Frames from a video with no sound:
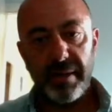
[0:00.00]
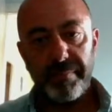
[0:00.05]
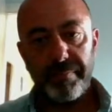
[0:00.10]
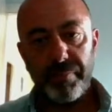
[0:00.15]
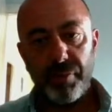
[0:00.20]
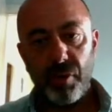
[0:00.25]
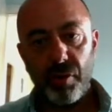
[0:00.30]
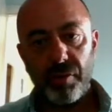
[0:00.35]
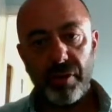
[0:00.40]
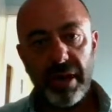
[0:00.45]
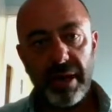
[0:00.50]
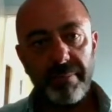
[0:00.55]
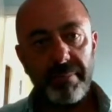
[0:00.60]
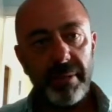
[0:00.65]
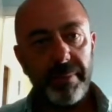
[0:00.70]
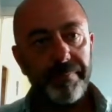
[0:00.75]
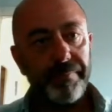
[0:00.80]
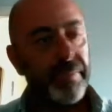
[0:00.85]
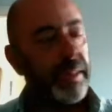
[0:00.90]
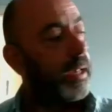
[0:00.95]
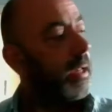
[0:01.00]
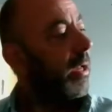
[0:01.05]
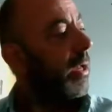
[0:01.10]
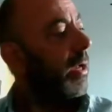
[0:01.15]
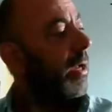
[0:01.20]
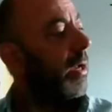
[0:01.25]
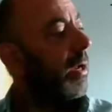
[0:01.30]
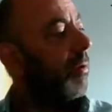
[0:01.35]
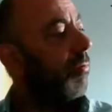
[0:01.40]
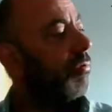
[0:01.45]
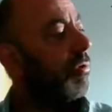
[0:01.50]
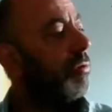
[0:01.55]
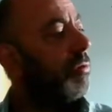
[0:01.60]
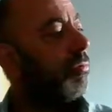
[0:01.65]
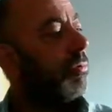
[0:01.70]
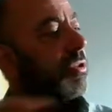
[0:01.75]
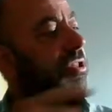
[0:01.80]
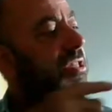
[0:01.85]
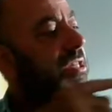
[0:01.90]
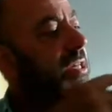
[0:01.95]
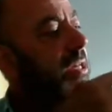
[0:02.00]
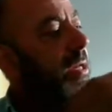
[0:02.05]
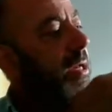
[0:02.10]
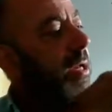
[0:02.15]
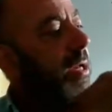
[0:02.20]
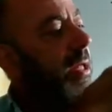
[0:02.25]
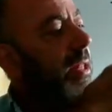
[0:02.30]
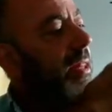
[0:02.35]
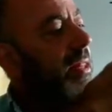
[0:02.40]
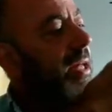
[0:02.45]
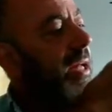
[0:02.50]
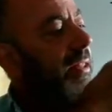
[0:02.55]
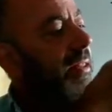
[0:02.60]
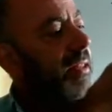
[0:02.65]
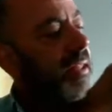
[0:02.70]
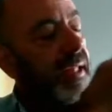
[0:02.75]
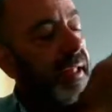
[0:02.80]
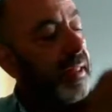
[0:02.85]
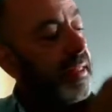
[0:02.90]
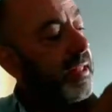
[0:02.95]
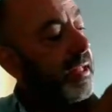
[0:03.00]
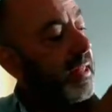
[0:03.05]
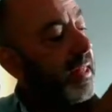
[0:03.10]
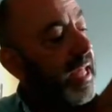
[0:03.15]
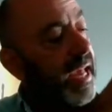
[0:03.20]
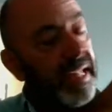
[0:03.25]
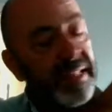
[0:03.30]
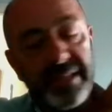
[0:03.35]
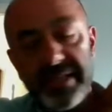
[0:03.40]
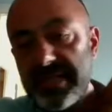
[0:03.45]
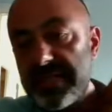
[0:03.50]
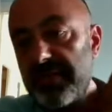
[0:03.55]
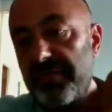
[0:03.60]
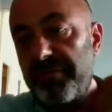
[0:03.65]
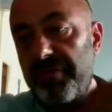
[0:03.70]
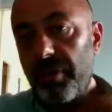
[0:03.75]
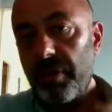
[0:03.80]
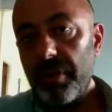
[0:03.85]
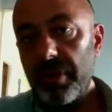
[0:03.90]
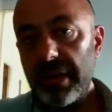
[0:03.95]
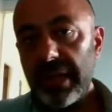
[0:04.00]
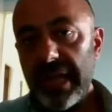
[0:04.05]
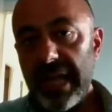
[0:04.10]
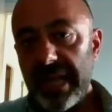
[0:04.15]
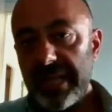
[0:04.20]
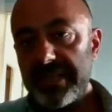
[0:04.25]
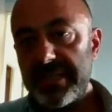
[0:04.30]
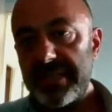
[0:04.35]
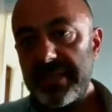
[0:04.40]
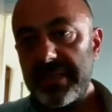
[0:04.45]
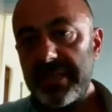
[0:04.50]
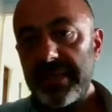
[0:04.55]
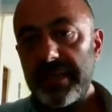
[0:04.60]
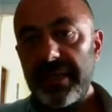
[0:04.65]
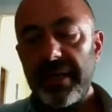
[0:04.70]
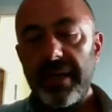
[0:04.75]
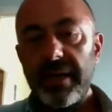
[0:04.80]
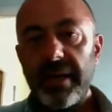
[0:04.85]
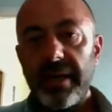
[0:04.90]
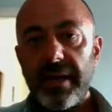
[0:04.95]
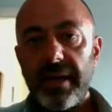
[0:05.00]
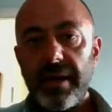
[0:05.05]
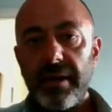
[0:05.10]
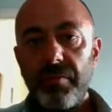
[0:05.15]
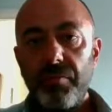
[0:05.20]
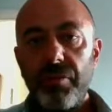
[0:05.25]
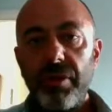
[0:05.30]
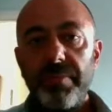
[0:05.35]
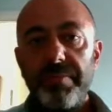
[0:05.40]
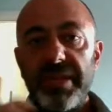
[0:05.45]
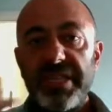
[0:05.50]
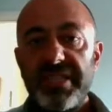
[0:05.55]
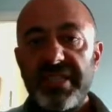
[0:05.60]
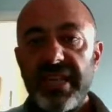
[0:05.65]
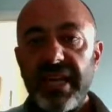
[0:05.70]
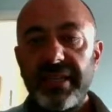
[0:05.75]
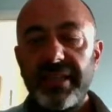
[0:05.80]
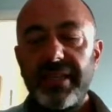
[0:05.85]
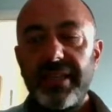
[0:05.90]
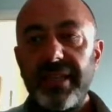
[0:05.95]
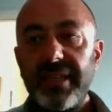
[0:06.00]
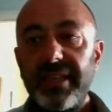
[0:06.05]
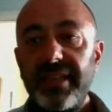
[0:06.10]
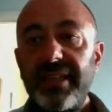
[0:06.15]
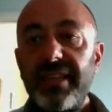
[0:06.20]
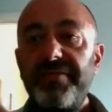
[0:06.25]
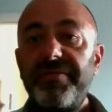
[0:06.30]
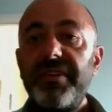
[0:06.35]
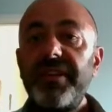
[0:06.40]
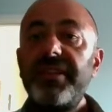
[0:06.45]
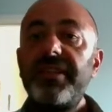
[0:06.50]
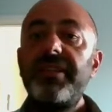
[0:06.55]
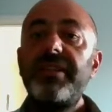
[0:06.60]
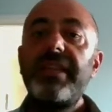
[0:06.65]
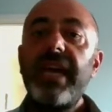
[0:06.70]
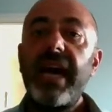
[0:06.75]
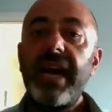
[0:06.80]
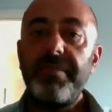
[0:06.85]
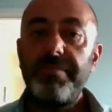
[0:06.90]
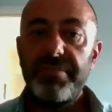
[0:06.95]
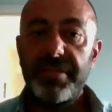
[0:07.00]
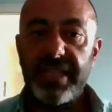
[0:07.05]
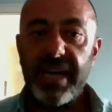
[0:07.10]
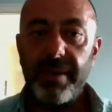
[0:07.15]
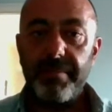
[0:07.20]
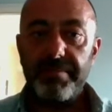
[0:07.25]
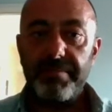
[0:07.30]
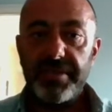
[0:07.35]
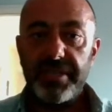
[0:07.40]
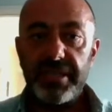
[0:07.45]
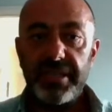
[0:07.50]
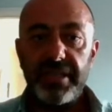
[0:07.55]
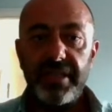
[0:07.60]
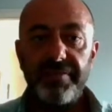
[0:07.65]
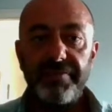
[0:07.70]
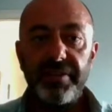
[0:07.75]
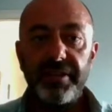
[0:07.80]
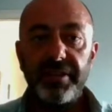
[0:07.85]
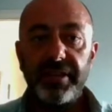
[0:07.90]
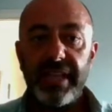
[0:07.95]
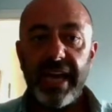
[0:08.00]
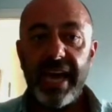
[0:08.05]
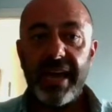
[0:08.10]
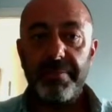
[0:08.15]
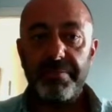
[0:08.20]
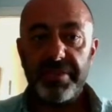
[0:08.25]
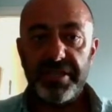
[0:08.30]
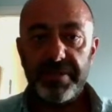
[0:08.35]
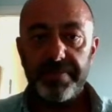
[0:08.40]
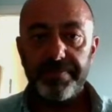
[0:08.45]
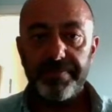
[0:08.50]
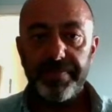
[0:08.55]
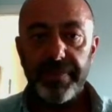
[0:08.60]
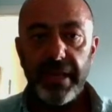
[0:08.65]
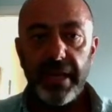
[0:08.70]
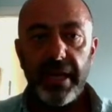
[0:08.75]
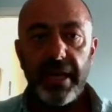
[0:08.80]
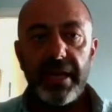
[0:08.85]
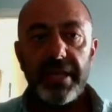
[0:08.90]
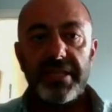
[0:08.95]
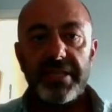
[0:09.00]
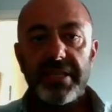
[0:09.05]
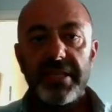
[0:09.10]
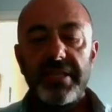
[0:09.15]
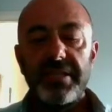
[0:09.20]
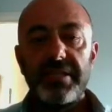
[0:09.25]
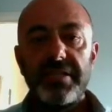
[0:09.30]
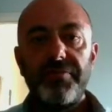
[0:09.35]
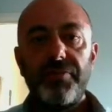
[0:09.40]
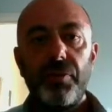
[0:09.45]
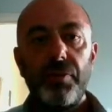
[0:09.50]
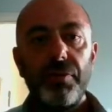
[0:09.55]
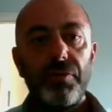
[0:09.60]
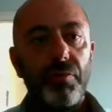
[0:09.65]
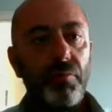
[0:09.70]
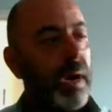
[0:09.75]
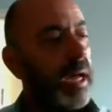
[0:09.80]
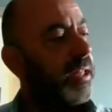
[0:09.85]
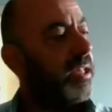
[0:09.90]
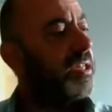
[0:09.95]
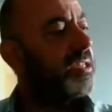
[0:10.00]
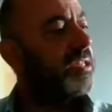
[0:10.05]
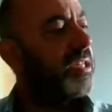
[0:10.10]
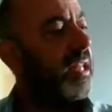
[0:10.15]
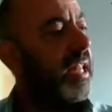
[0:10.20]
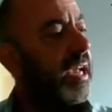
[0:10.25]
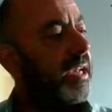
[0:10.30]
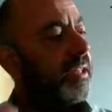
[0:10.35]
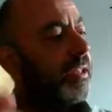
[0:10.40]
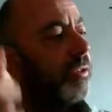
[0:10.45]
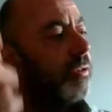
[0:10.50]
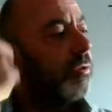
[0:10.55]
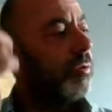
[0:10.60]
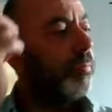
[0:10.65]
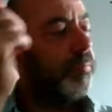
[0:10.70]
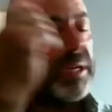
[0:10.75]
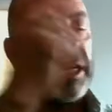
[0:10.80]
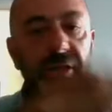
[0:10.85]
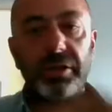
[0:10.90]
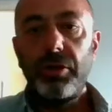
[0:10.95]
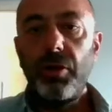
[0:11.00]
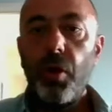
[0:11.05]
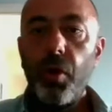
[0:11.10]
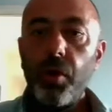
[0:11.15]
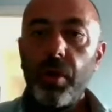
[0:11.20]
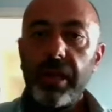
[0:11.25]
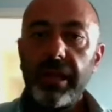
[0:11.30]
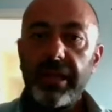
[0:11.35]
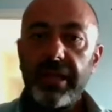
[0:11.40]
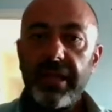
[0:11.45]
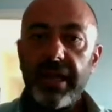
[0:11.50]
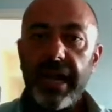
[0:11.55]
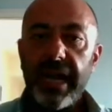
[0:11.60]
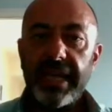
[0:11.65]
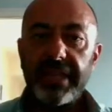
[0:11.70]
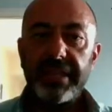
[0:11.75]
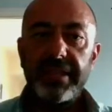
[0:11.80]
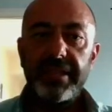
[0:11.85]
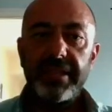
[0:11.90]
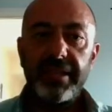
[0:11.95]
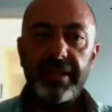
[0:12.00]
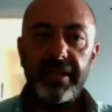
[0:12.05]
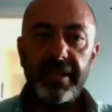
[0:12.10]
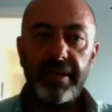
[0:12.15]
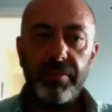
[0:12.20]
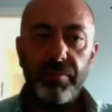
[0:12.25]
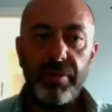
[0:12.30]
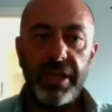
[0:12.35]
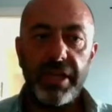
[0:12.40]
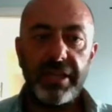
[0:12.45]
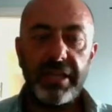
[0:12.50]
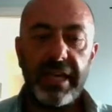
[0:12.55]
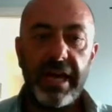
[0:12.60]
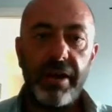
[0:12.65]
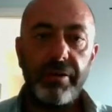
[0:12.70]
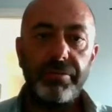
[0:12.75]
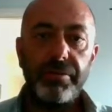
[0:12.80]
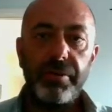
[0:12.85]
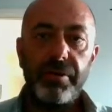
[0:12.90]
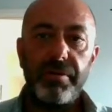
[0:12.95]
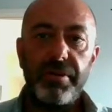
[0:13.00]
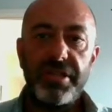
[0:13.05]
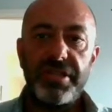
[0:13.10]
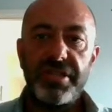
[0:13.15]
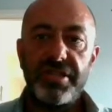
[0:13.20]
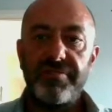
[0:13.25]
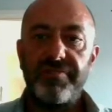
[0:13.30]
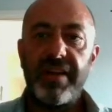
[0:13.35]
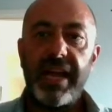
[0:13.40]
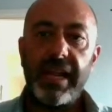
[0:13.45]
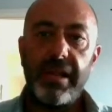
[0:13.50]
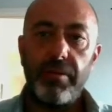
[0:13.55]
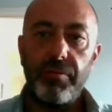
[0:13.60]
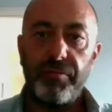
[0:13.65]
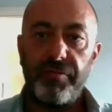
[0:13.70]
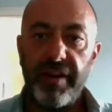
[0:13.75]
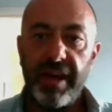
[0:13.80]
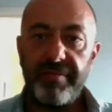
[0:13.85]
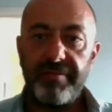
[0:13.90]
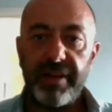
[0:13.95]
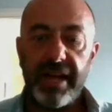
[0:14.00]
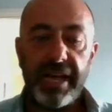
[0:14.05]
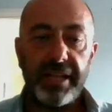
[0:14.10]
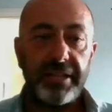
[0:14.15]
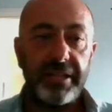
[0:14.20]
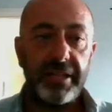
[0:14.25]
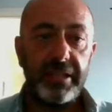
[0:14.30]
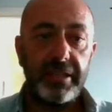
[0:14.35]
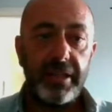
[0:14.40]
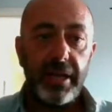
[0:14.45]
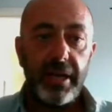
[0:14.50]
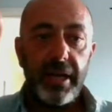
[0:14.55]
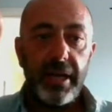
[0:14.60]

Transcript: program, we will see that the LEDs, the 4 LEDs, will be set in different timestamps, in different times. Since for the one I selected to be toggled at when counter reaches value 500,